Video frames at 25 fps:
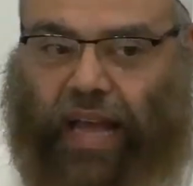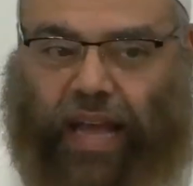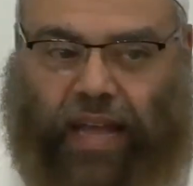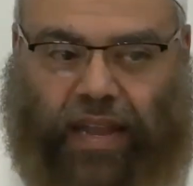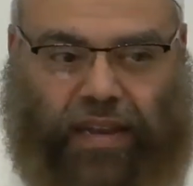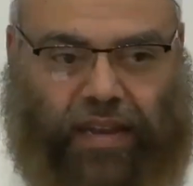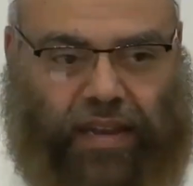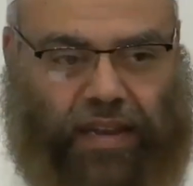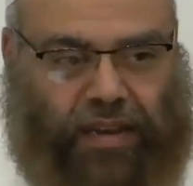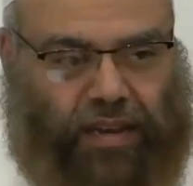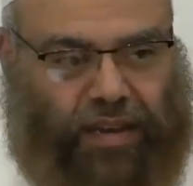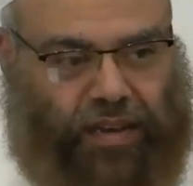
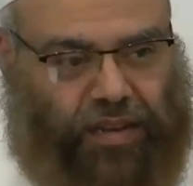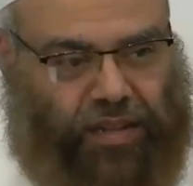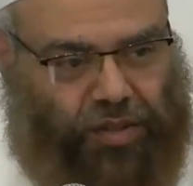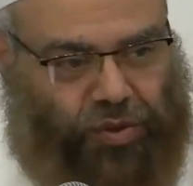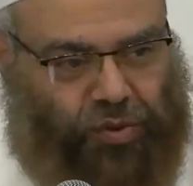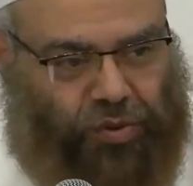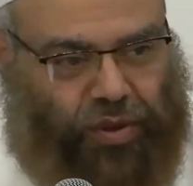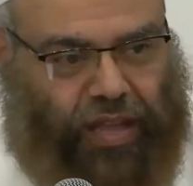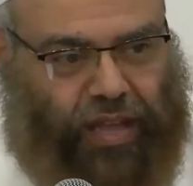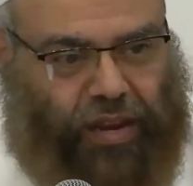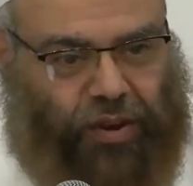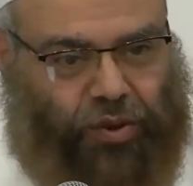And
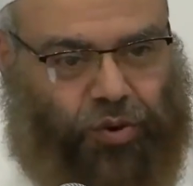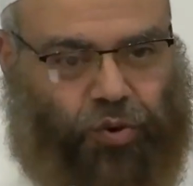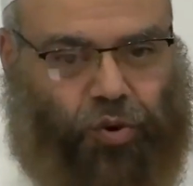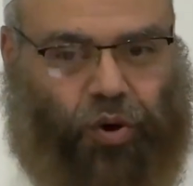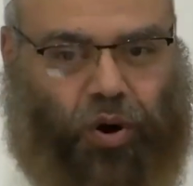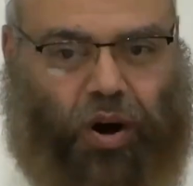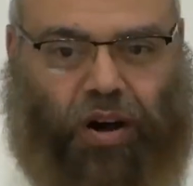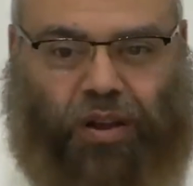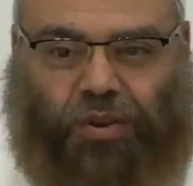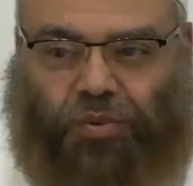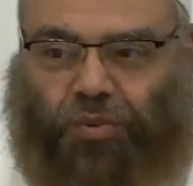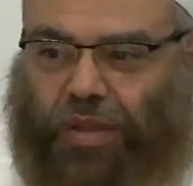you can
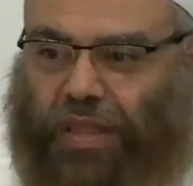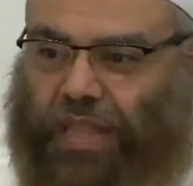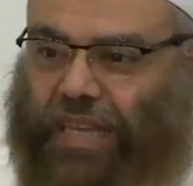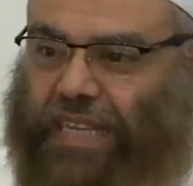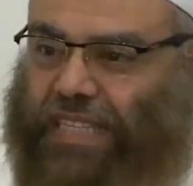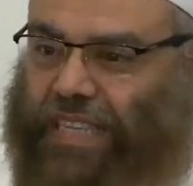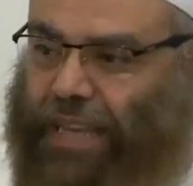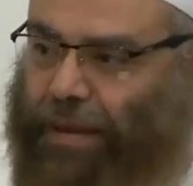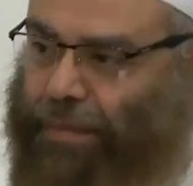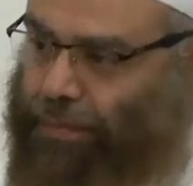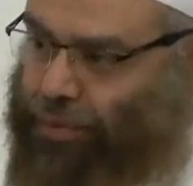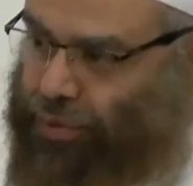go on with
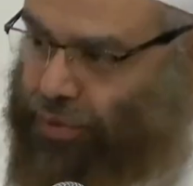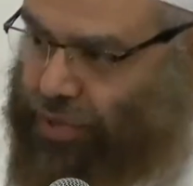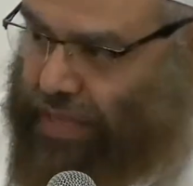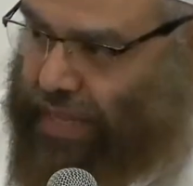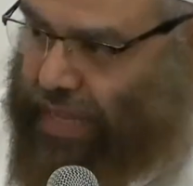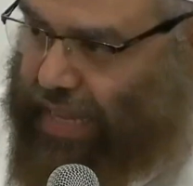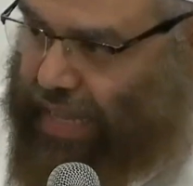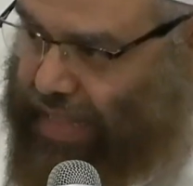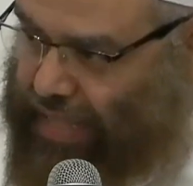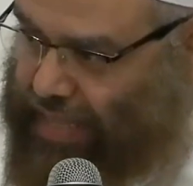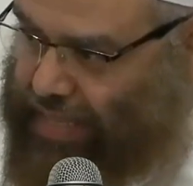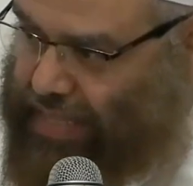
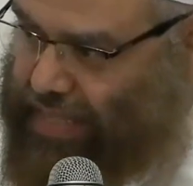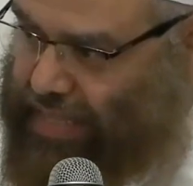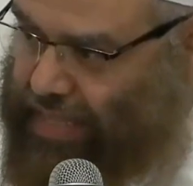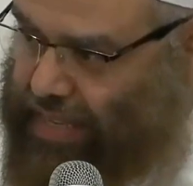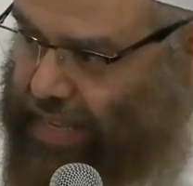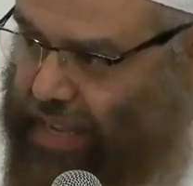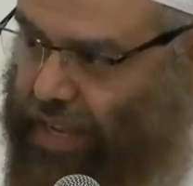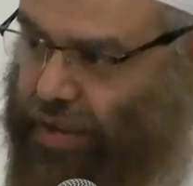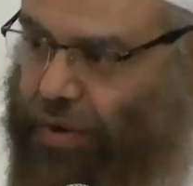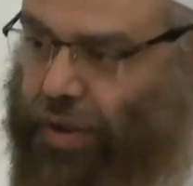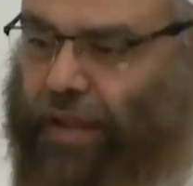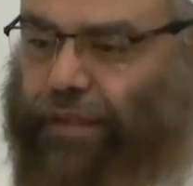examples like
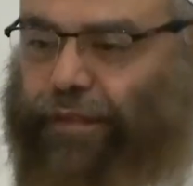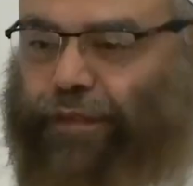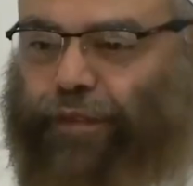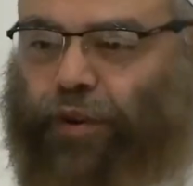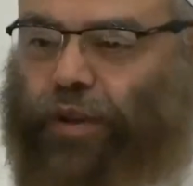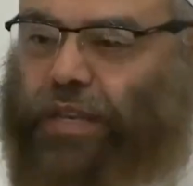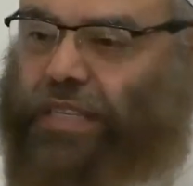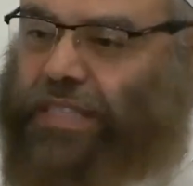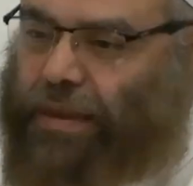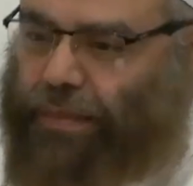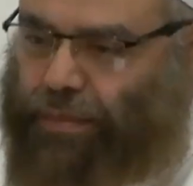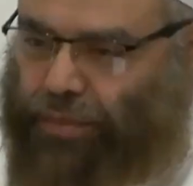this, right?
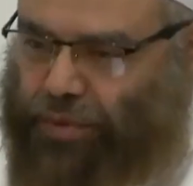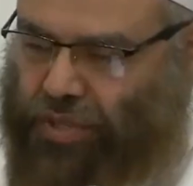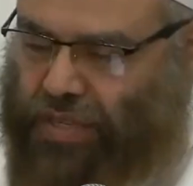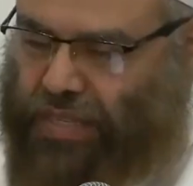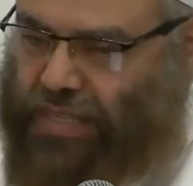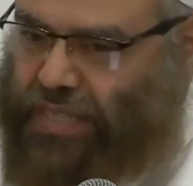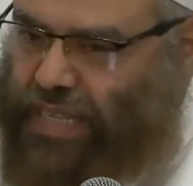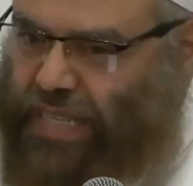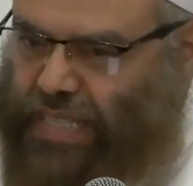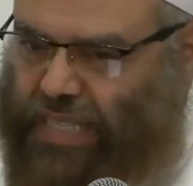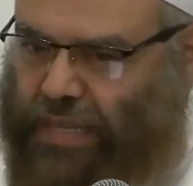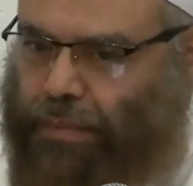For example,
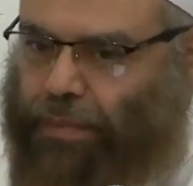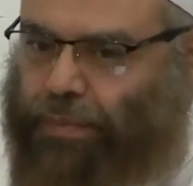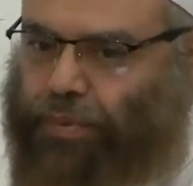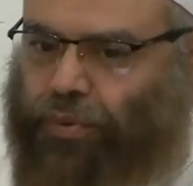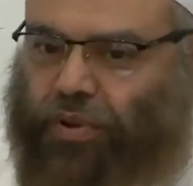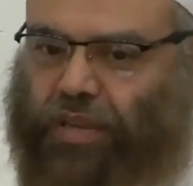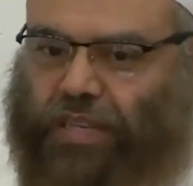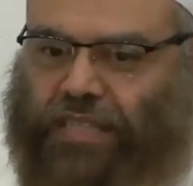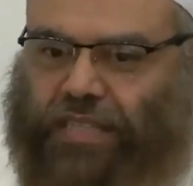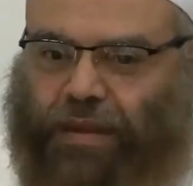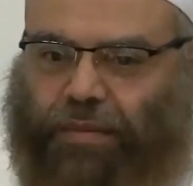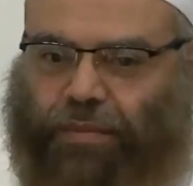just a
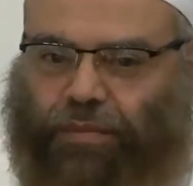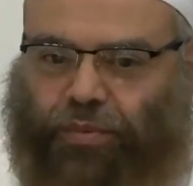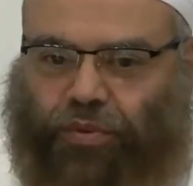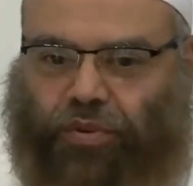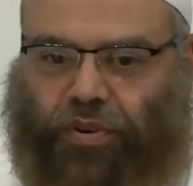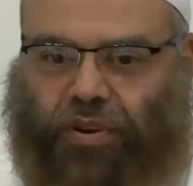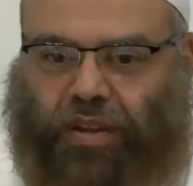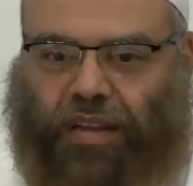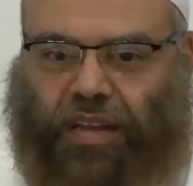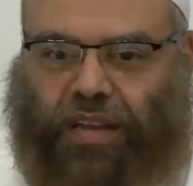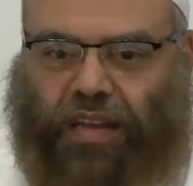simple example.